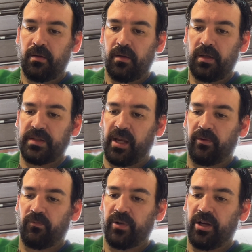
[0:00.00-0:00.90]
Is at
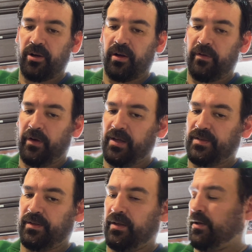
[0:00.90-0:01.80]
rear of
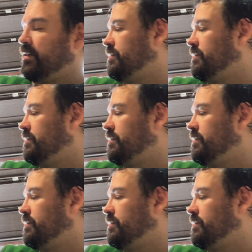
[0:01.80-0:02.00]
isolator.